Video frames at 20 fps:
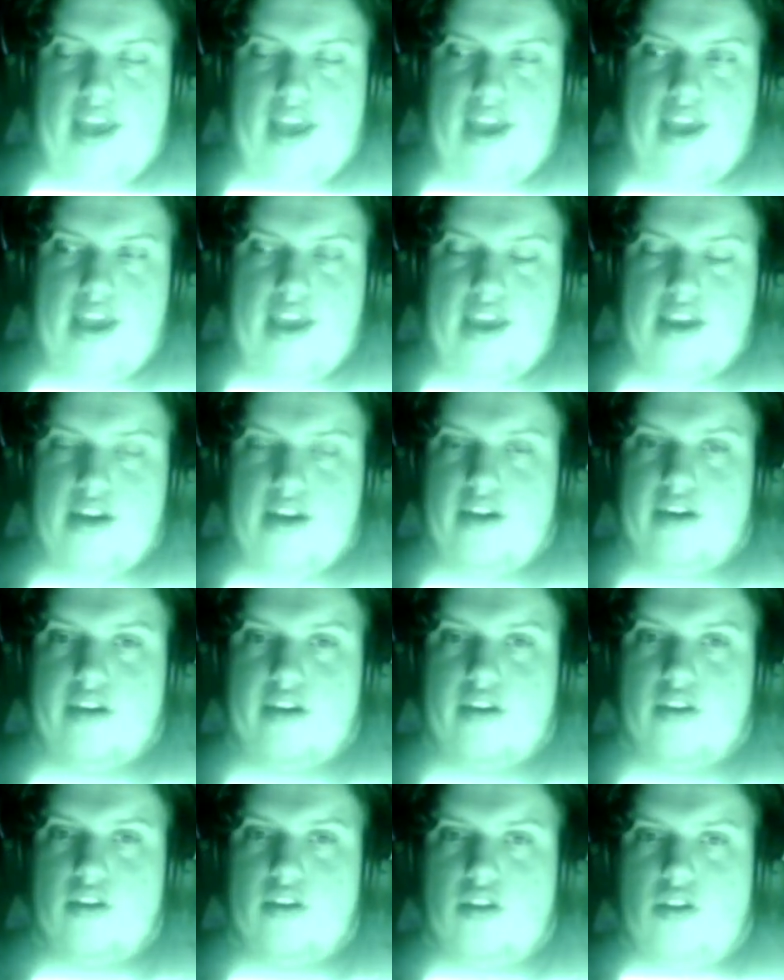a
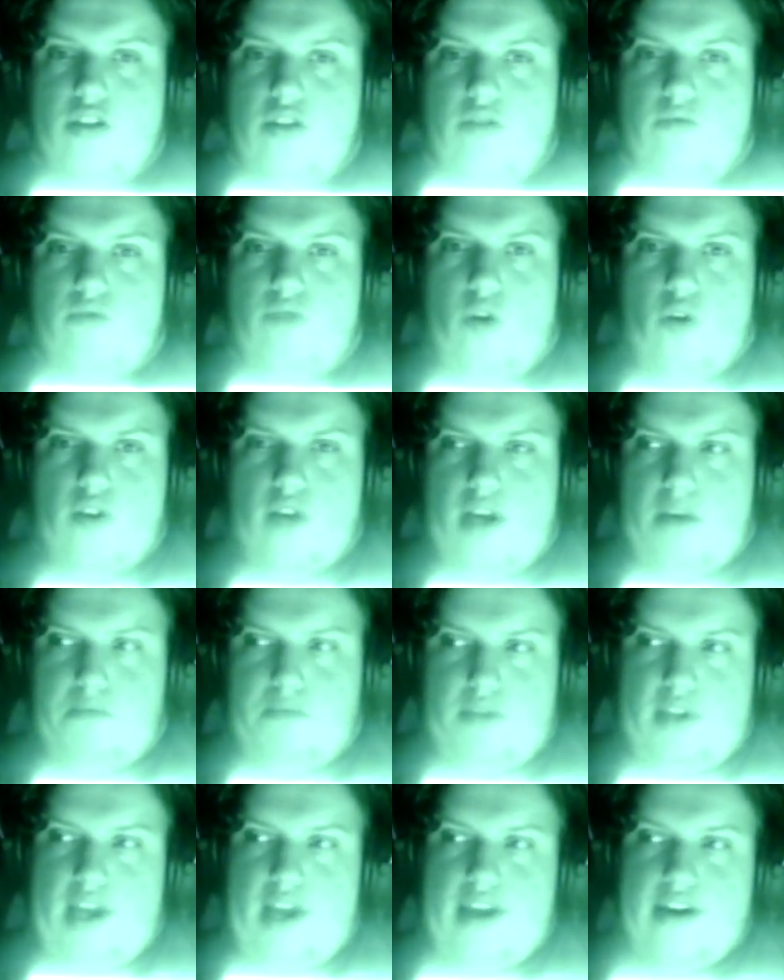rolled up
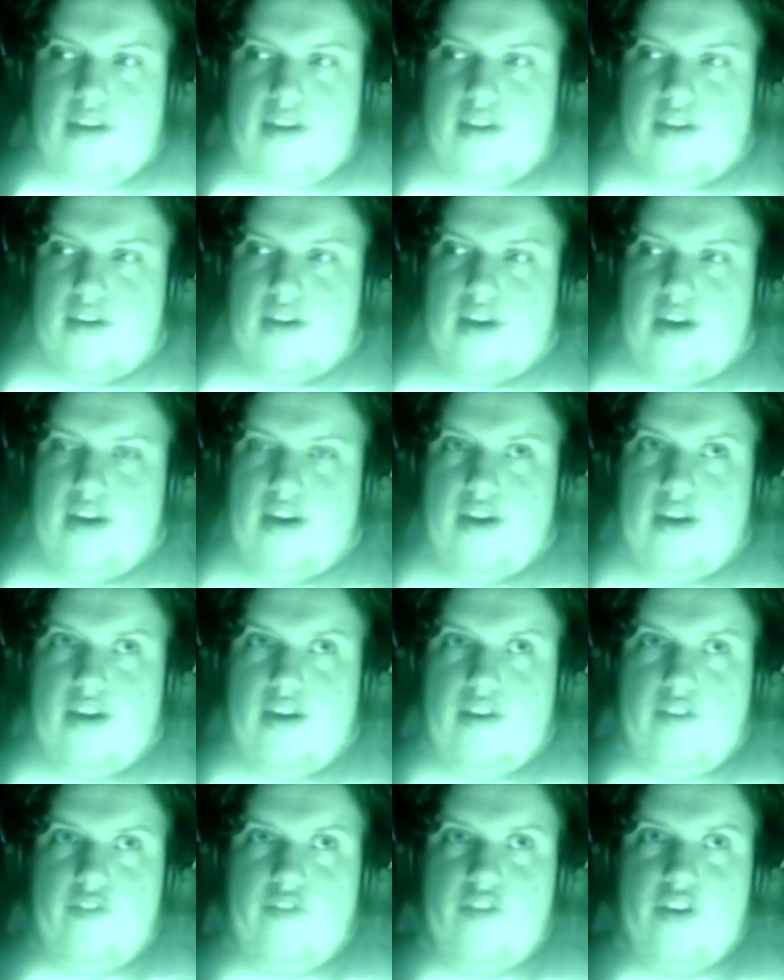layer
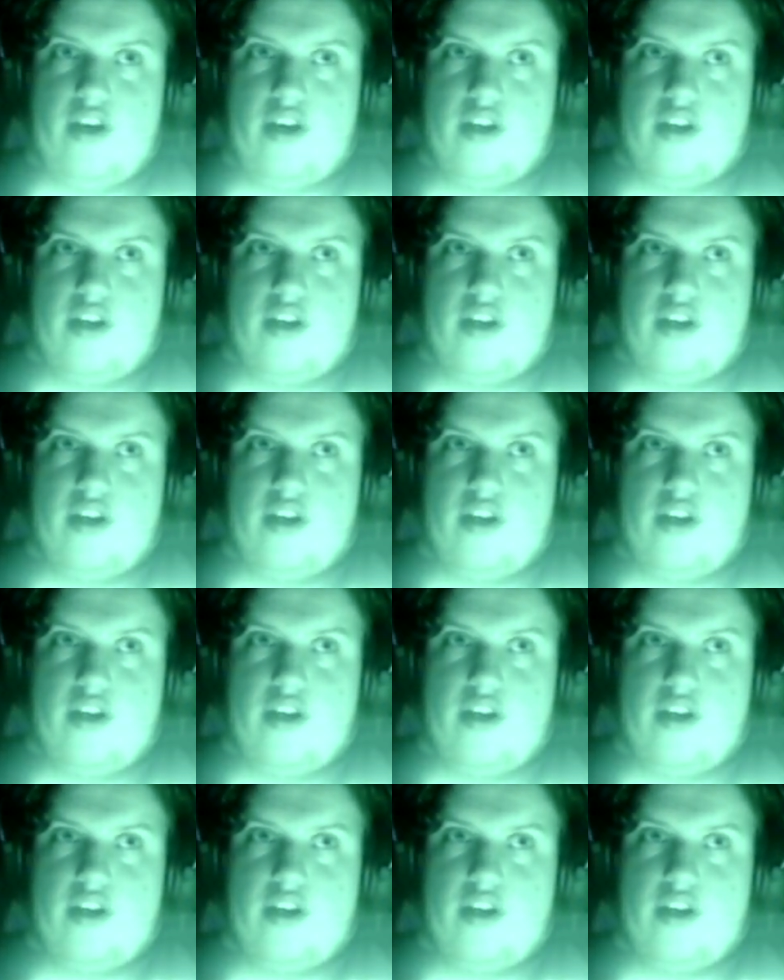of